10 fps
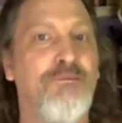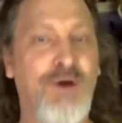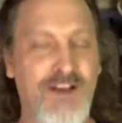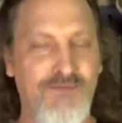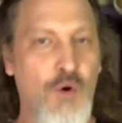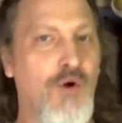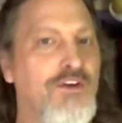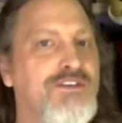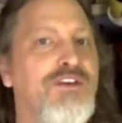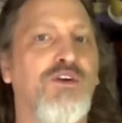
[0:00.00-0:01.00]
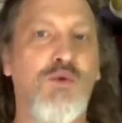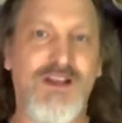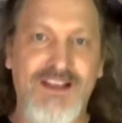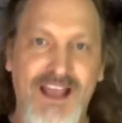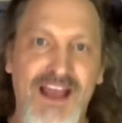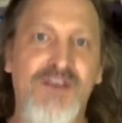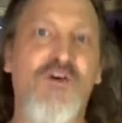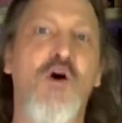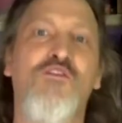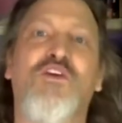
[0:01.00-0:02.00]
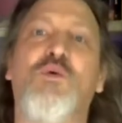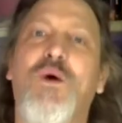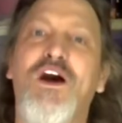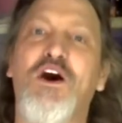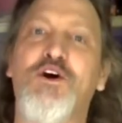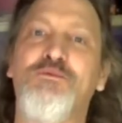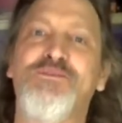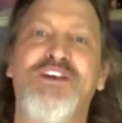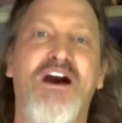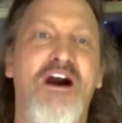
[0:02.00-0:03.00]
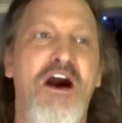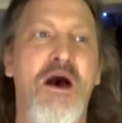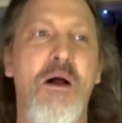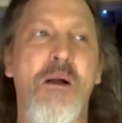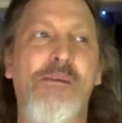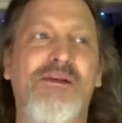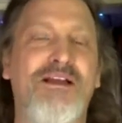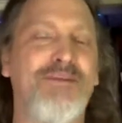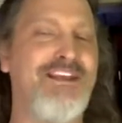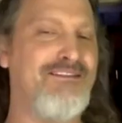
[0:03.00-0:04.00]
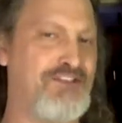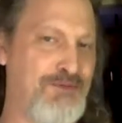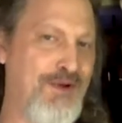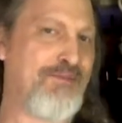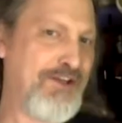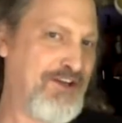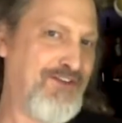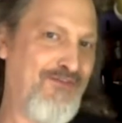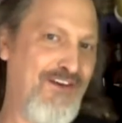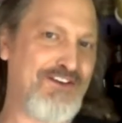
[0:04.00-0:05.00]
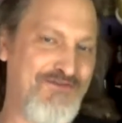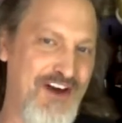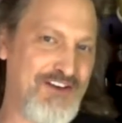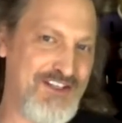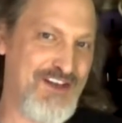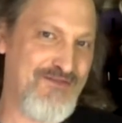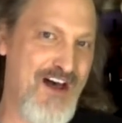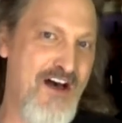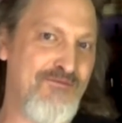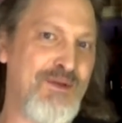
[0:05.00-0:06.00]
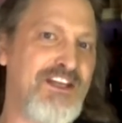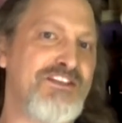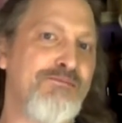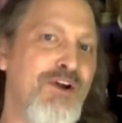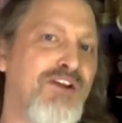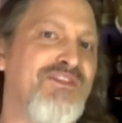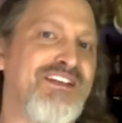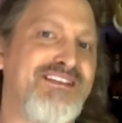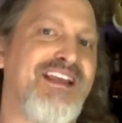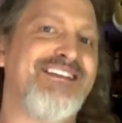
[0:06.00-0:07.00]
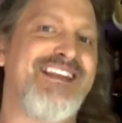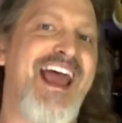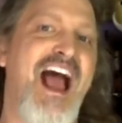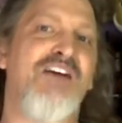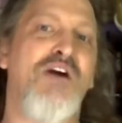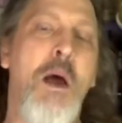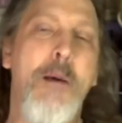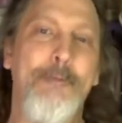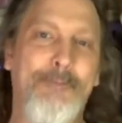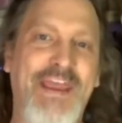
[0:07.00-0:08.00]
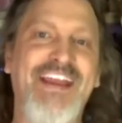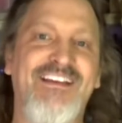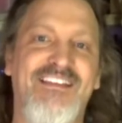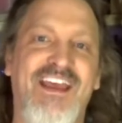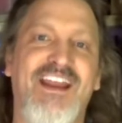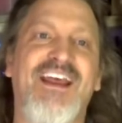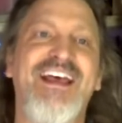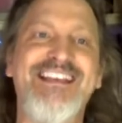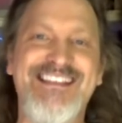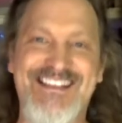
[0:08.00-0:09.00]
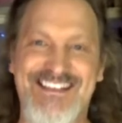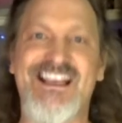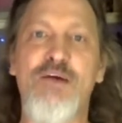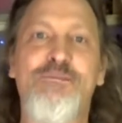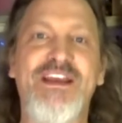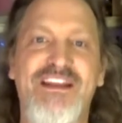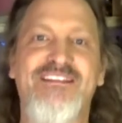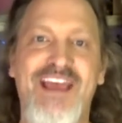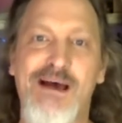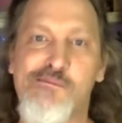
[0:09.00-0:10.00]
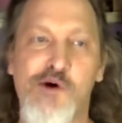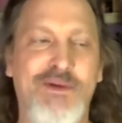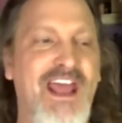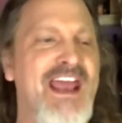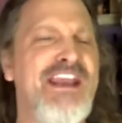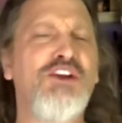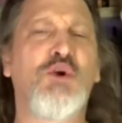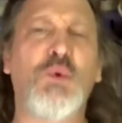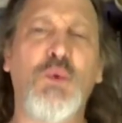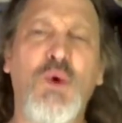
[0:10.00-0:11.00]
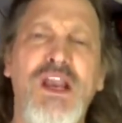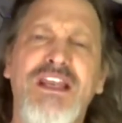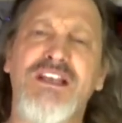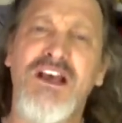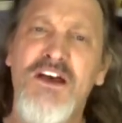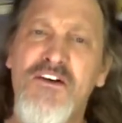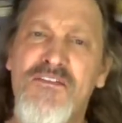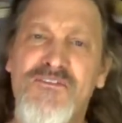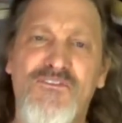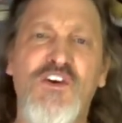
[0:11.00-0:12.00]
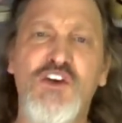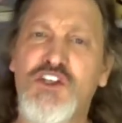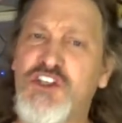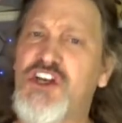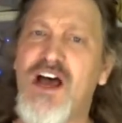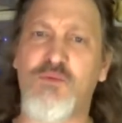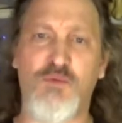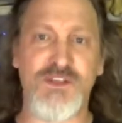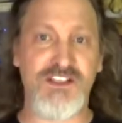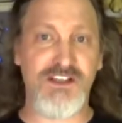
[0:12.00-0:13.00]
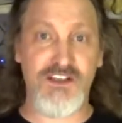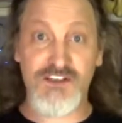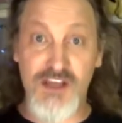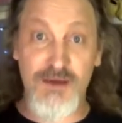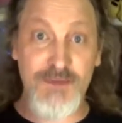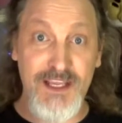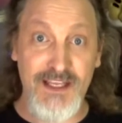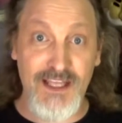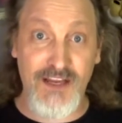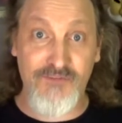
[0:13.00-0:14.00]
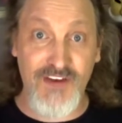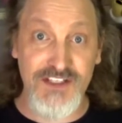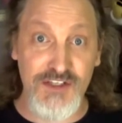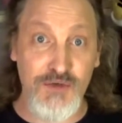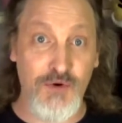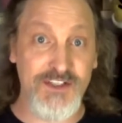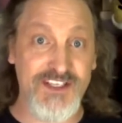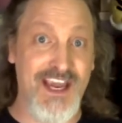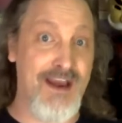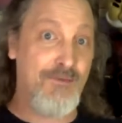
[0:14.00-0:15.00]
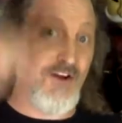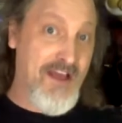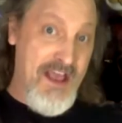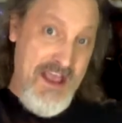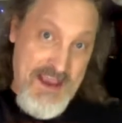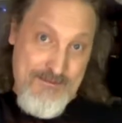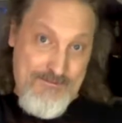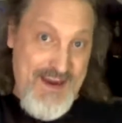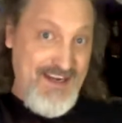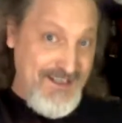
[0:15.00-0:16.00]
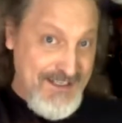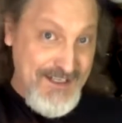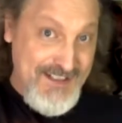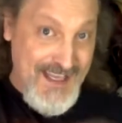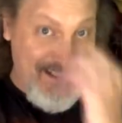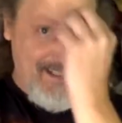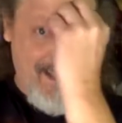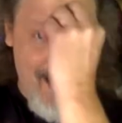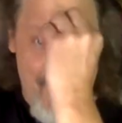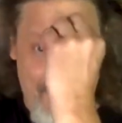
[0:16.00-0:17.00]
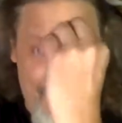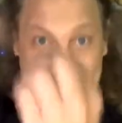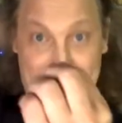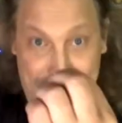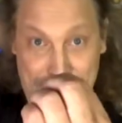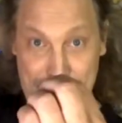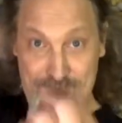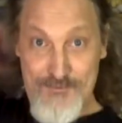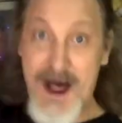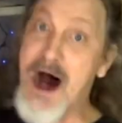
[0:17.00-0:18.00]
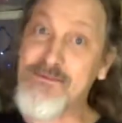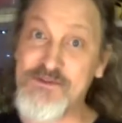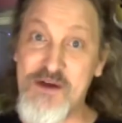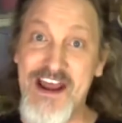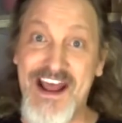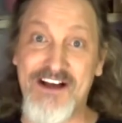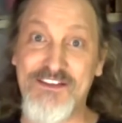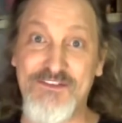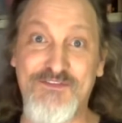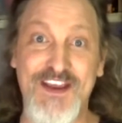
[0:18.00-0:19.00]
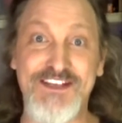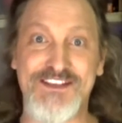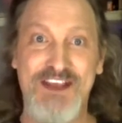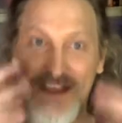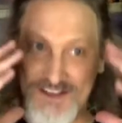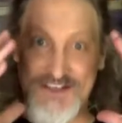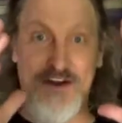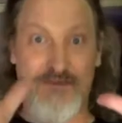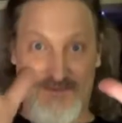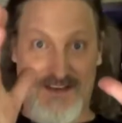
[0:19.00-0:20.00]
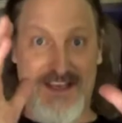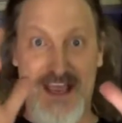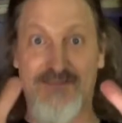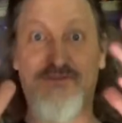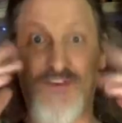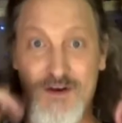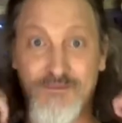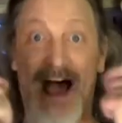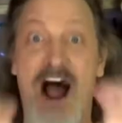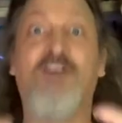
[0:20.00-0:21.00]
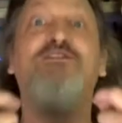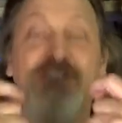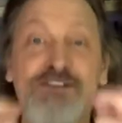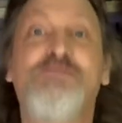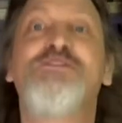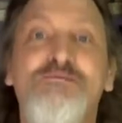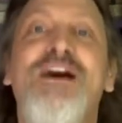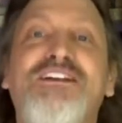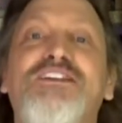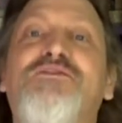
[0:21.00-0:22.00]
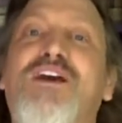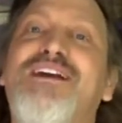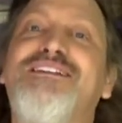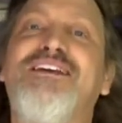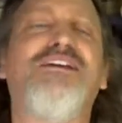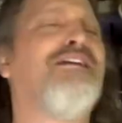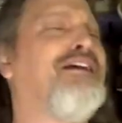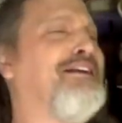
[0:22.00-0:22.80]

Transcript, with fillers: But of course, quickly kind of overwhelmed. I mean, she probably could have fought herself off, but it's a perfect sense to have Beta then step in at that moment. And a great first shot where we see the zombie head like facing towards camera, and Beta does that stab and the knife sort of pops right out in the face, you know, again, from Alpha's perspective right there.